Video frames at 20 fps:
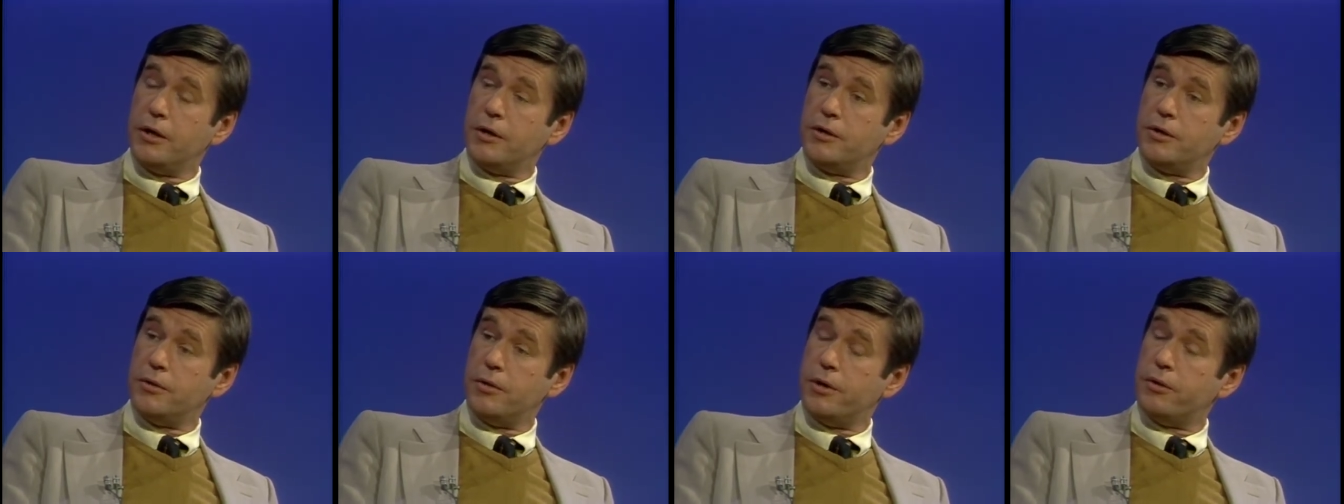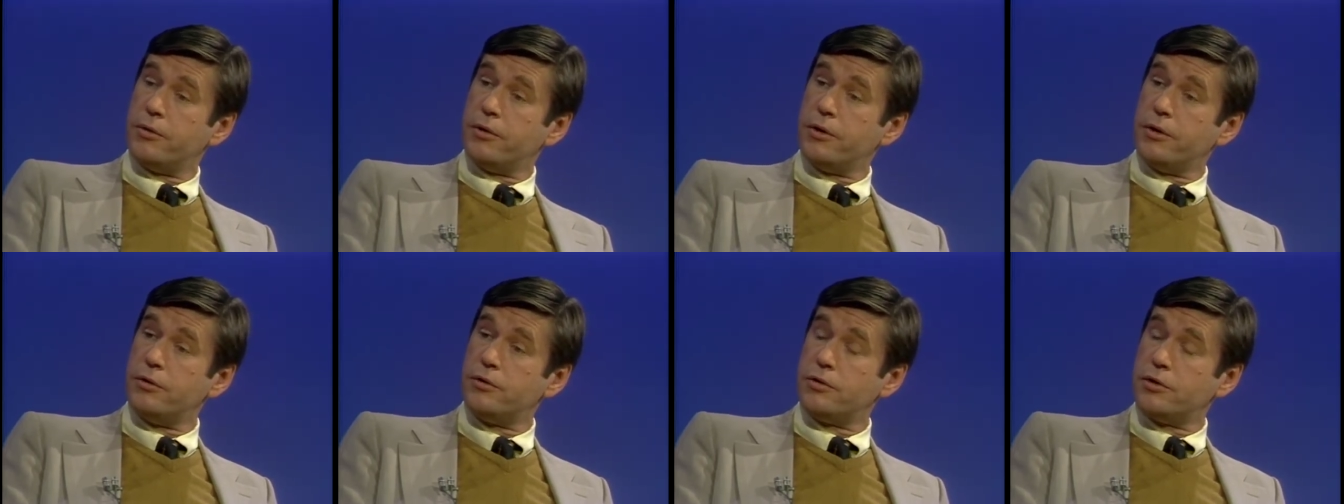to
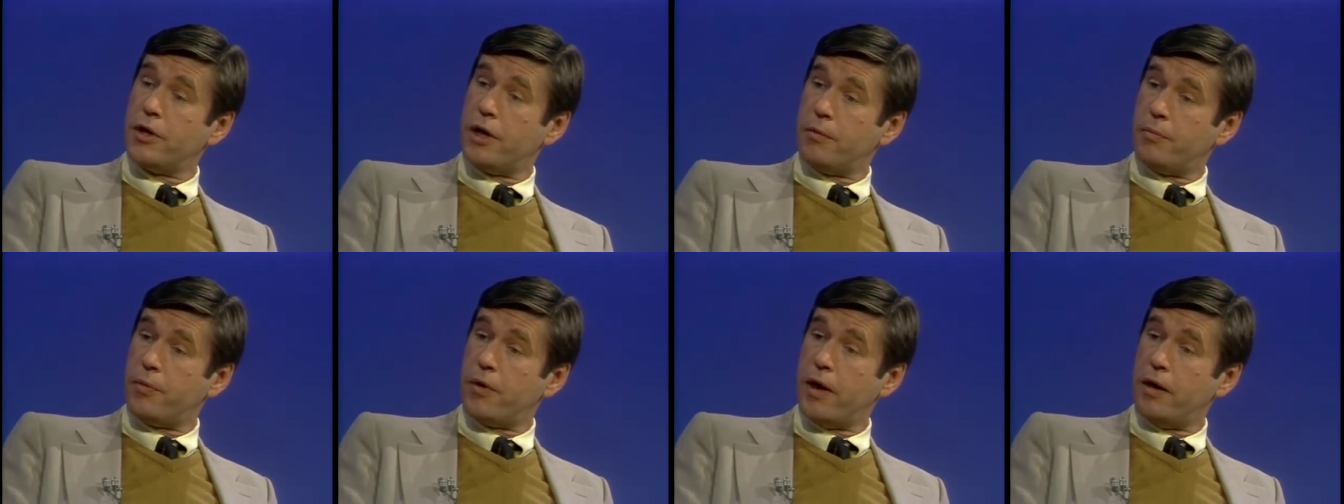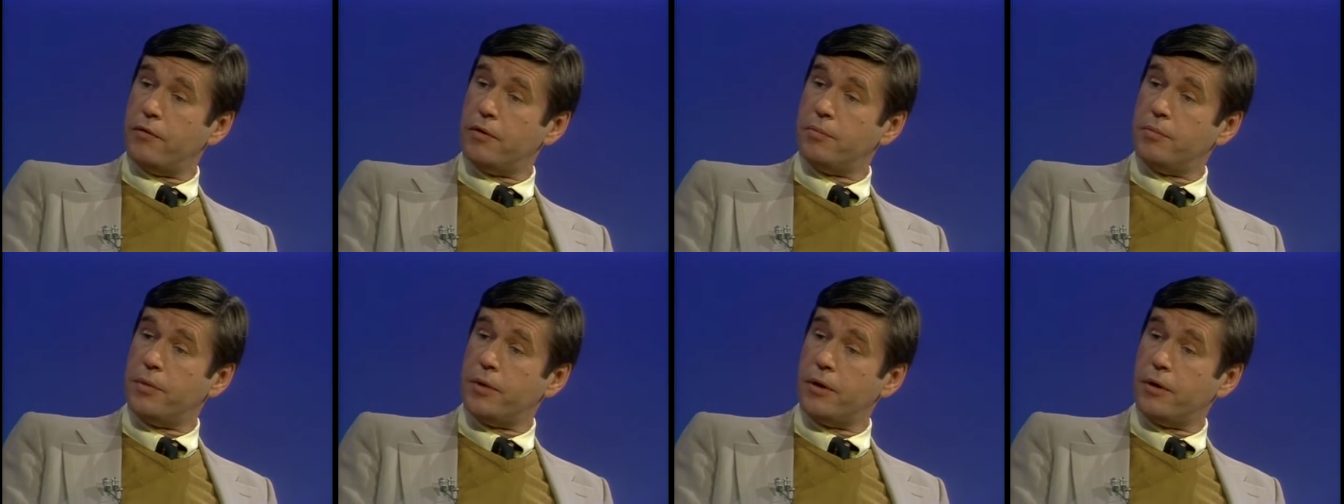introduce that
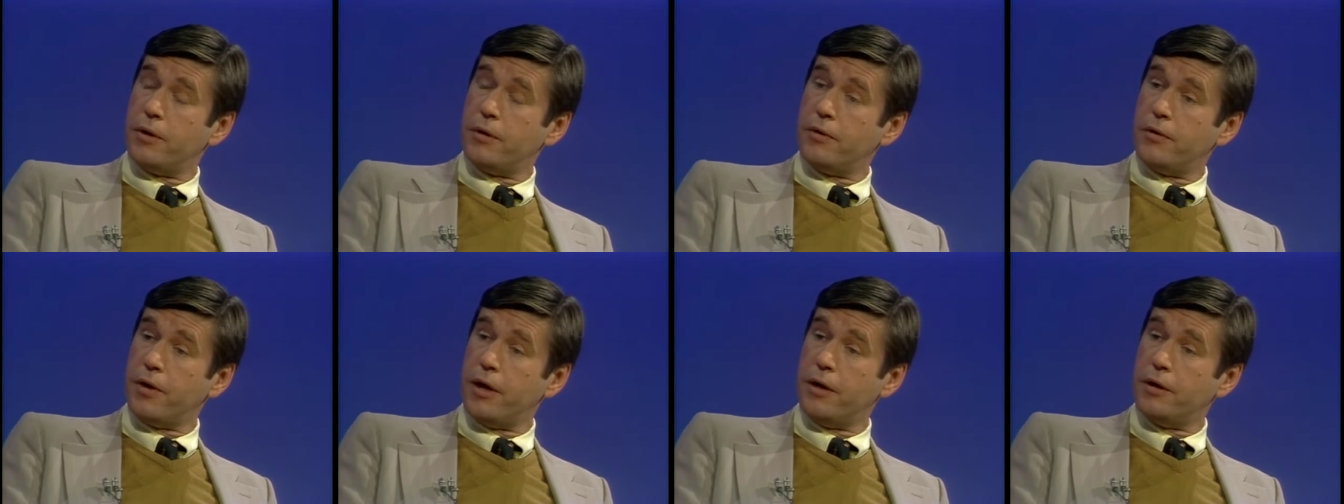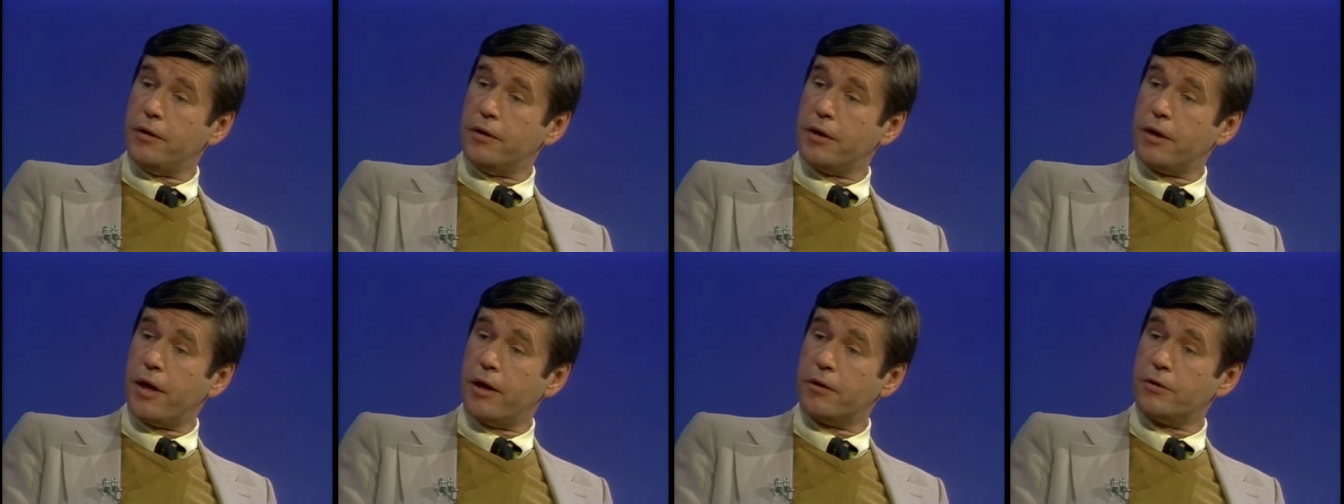private bill, then
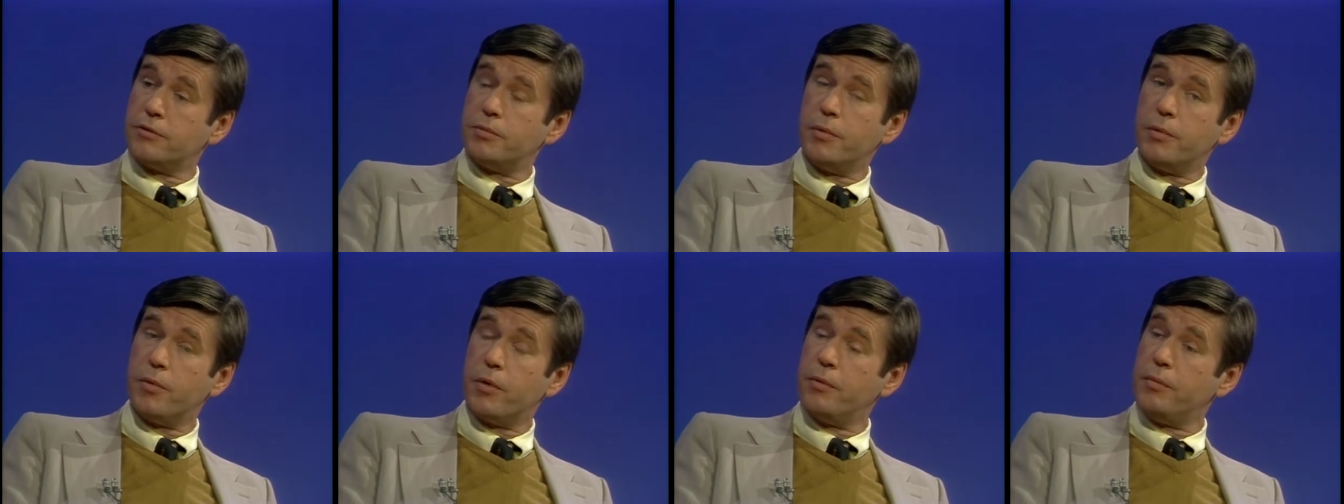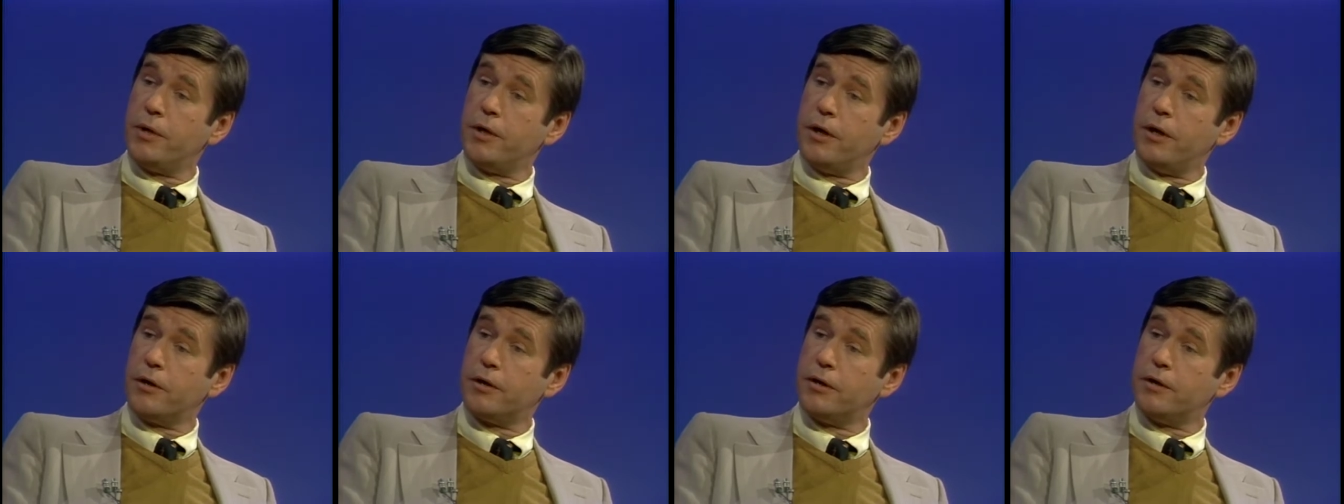the congressman would be
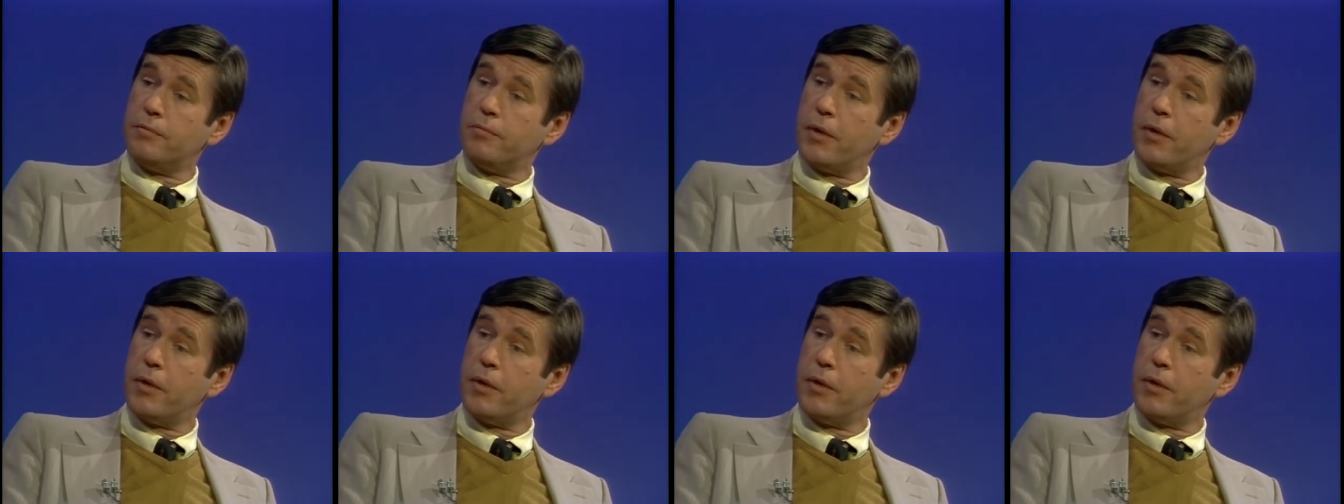guilty of